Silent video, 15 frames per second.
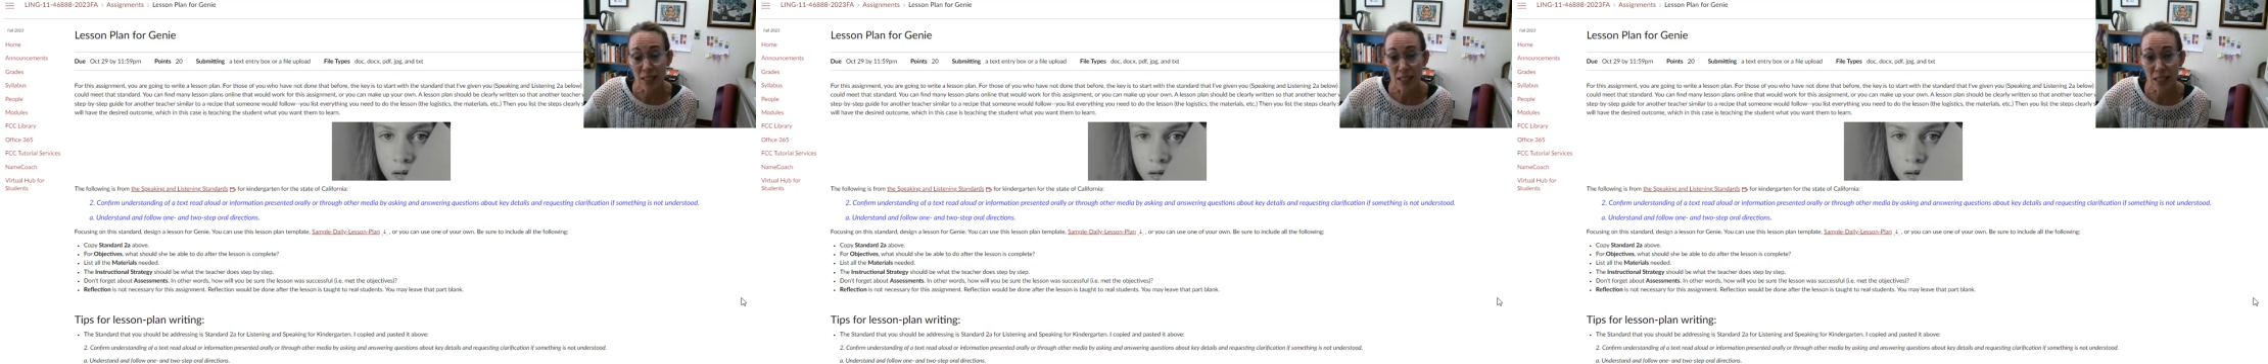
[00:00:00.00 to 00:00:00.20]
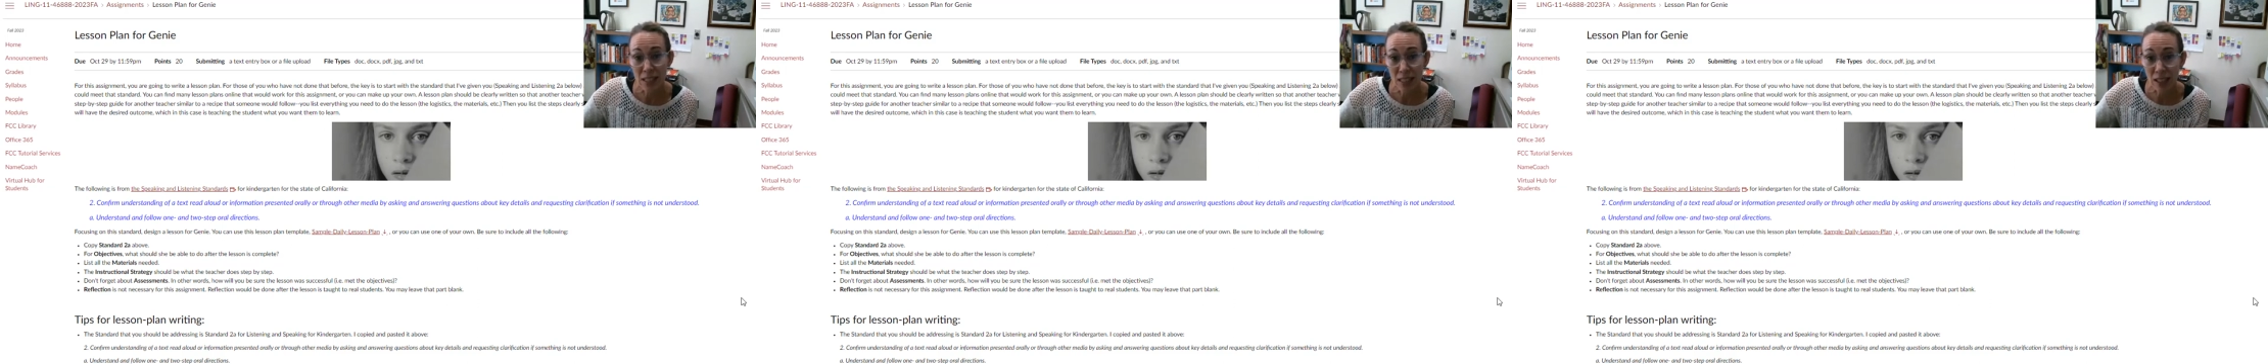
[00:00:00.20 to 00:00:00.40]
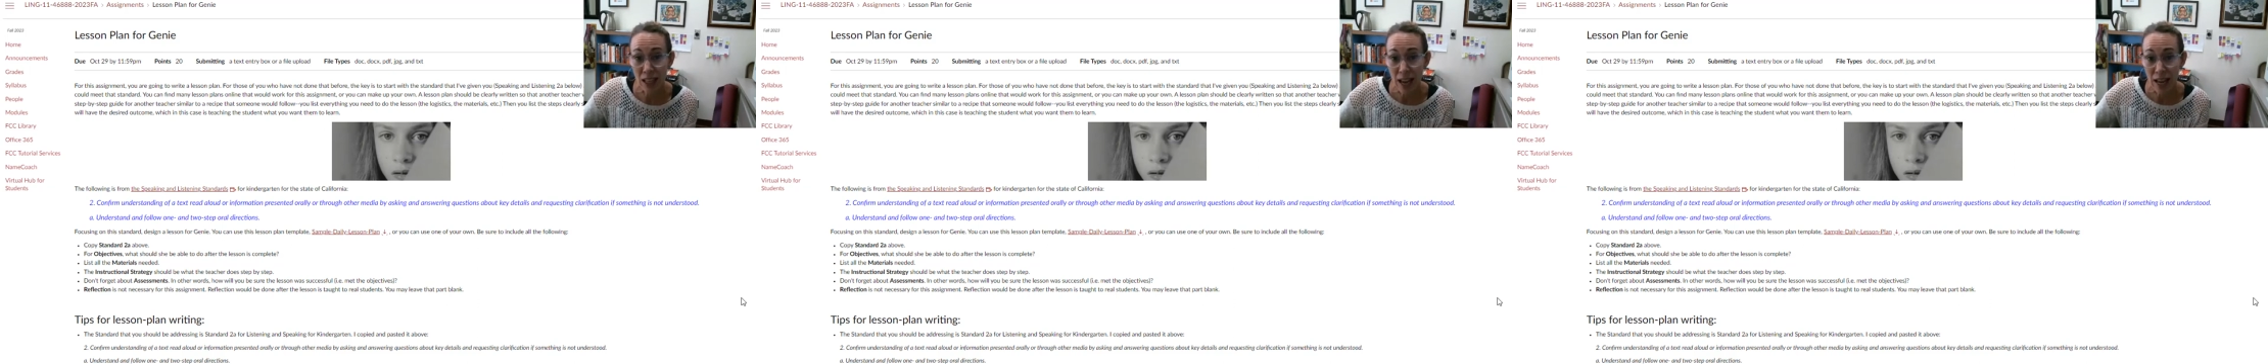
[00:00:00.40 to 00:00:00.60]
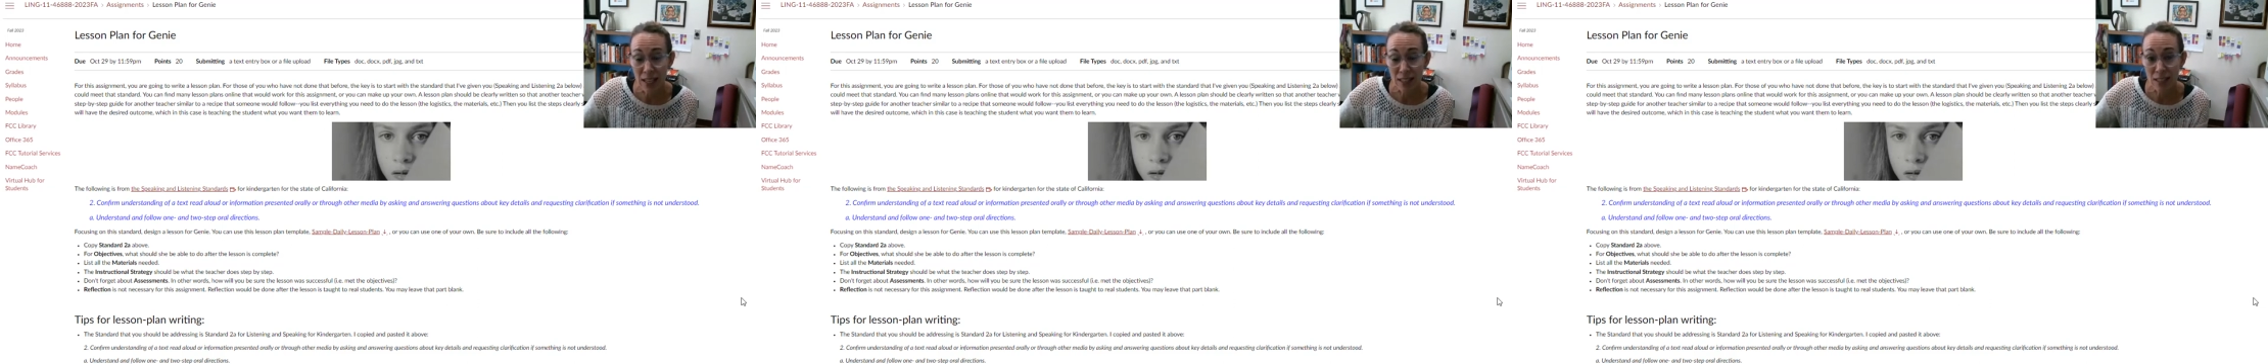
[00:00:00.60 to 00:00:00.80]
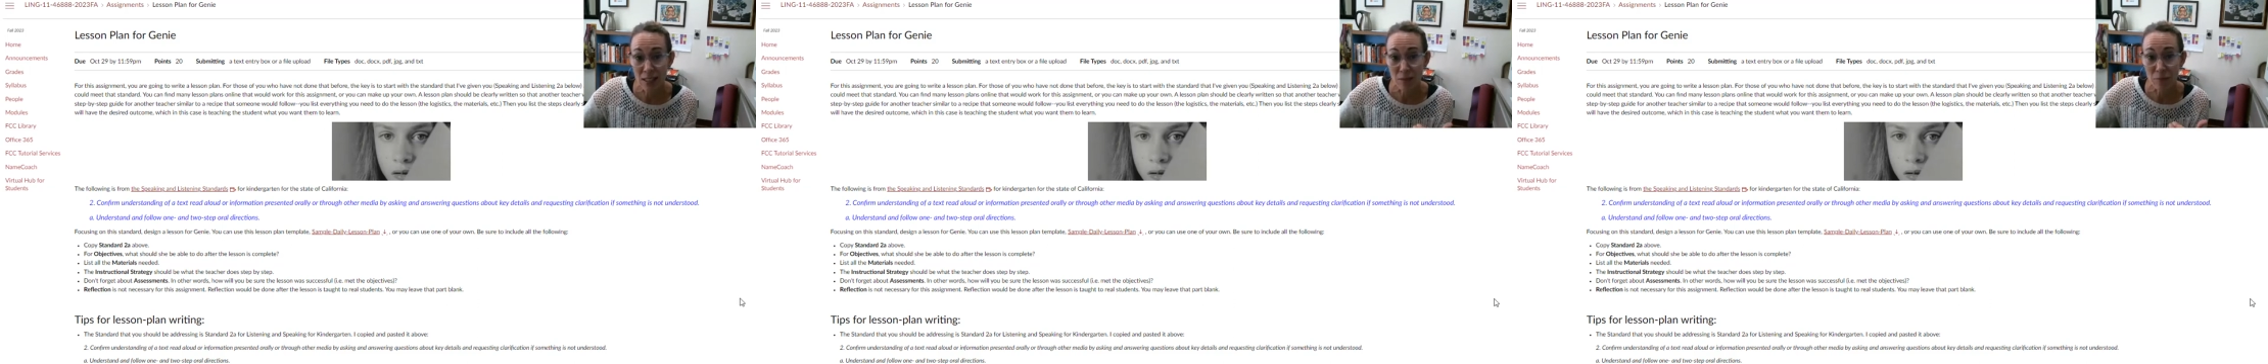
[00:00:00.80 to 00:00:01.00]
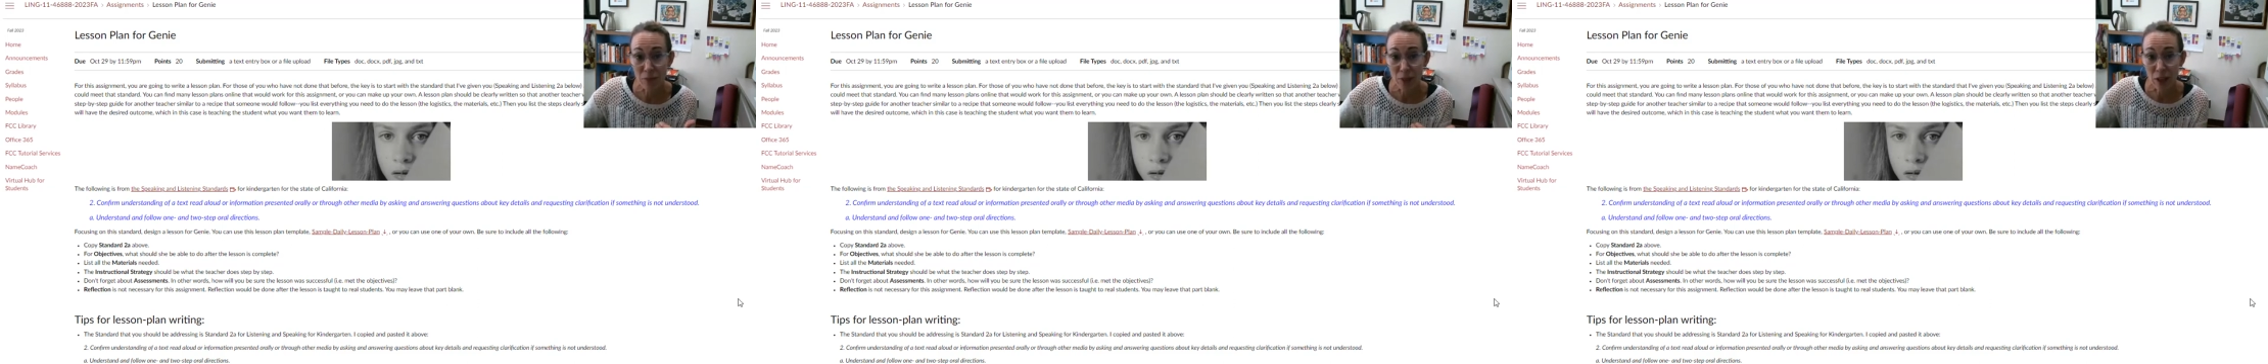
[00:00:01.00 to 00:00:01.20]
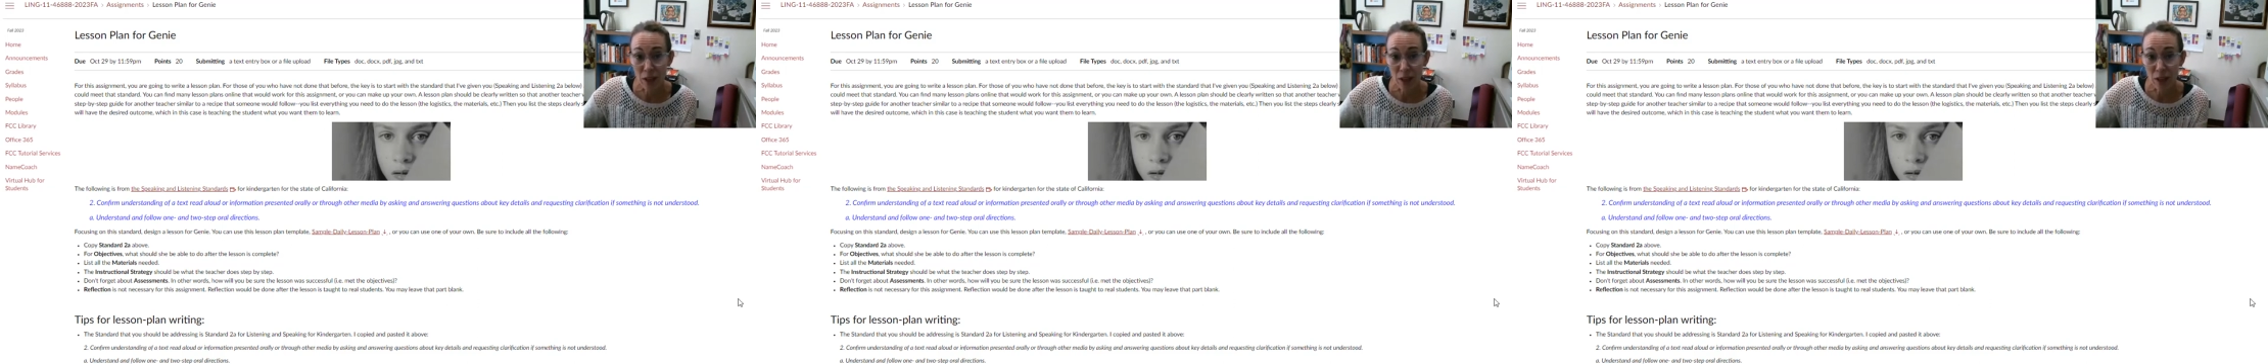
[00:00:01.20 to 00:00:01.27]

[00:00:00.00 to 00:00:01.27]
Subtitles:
in this class